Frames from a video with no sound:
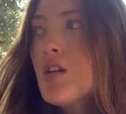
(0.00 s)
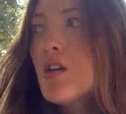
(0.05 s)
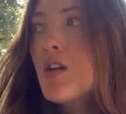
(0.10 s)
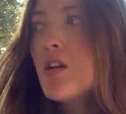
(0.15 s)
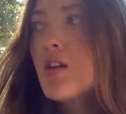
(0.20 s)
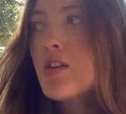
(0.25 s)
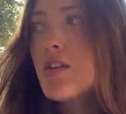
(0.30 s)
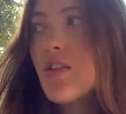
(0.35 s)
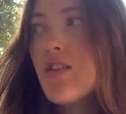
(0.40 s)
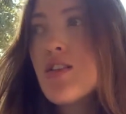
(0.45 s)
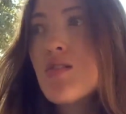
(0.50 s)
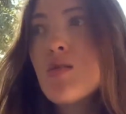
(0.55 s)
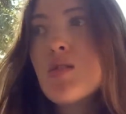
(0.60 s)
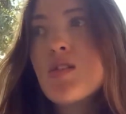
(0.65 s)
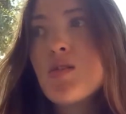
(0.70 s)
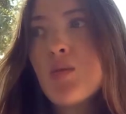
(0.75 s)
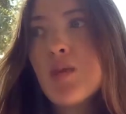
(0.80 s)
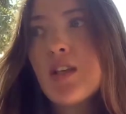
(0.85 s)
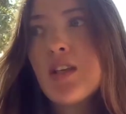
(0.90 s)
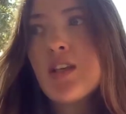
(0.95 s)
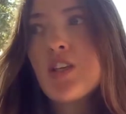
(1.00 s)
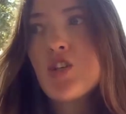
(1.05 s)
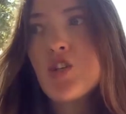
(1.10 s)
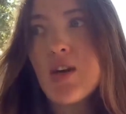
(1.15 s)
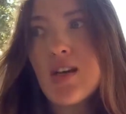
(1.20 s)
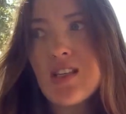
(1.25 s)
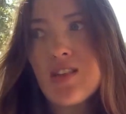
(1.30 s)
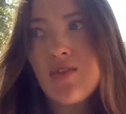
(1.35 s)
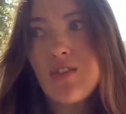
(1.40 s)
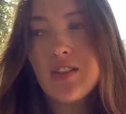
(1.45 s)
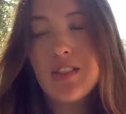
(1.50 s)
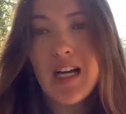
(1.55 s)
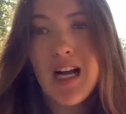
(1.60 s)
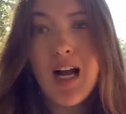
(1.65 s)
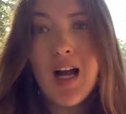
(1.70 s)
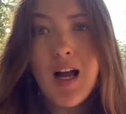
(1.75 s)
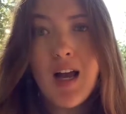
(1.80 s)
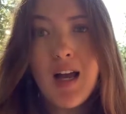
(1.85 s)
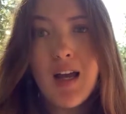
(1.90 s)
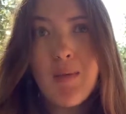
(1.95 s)
So this was a really stressful
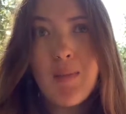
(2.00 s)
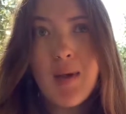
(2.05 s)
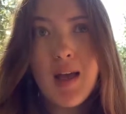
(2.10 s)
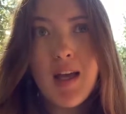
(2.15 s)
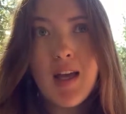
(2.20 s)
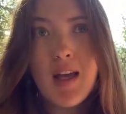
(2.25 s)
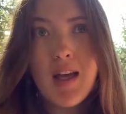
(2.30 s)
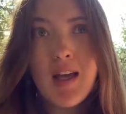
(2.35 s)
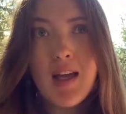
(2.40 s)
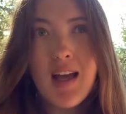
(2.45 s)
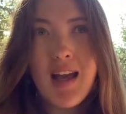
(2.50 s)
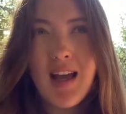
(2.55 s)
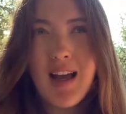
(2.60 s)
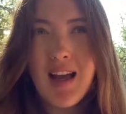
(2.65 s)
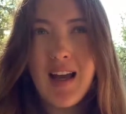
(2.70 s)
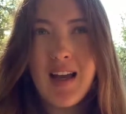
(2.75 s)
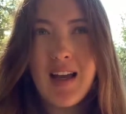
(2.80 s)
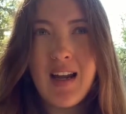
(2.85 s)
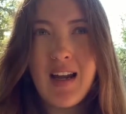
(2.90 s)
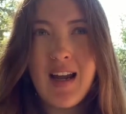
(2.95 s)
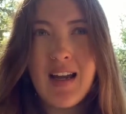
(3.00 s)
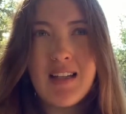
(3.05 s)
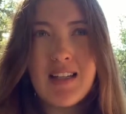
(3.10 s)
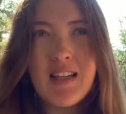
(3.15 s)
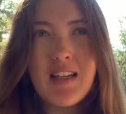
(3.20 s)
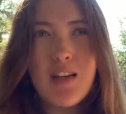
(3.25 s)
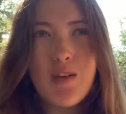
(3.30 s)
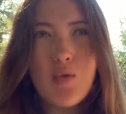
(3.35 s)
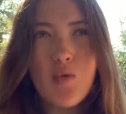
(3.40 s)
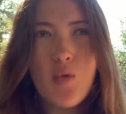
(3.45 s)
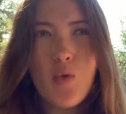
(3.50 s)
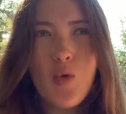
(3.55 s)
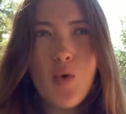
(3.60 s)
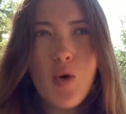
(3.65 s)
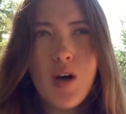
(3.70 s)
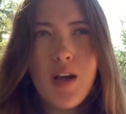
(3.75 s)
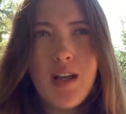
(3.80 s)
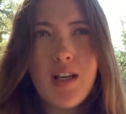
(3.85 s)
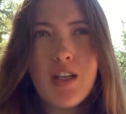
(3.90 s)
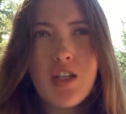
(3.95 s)
time, and I didn't
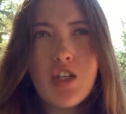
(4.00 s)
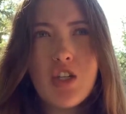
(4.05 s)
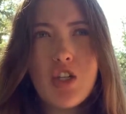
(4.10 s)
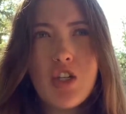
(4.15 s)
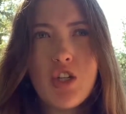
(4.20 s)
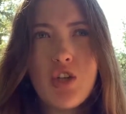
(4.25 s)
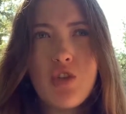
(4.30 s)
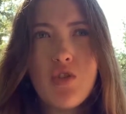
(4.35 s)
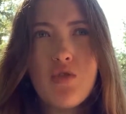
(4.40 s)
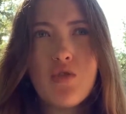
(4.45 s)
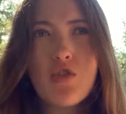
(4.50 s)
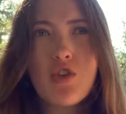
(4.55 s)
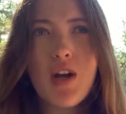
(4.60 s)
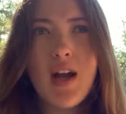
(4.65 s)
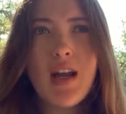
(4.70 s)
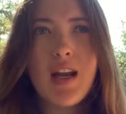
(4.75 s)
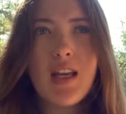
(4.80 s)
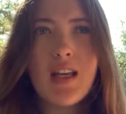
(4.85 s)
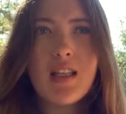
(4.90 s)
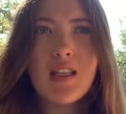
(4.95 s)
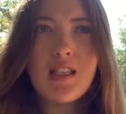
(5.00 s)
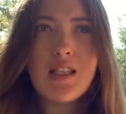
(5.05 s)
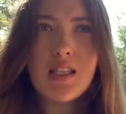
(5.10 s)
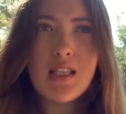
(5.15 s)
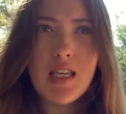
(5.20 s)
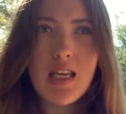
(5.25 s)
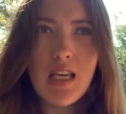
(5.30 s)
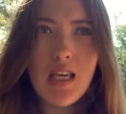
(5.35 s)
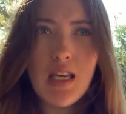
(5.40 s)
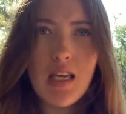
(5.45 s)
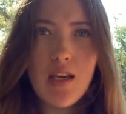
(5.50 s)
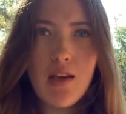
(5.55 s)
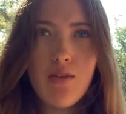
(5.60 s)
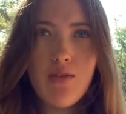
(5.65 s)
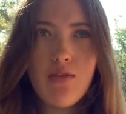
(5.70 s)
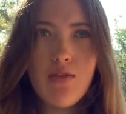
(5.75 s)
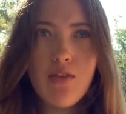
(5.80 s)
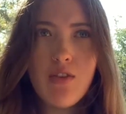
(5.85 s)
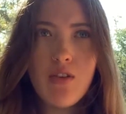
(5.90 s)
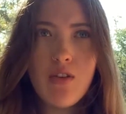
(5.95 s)
want to try to conceive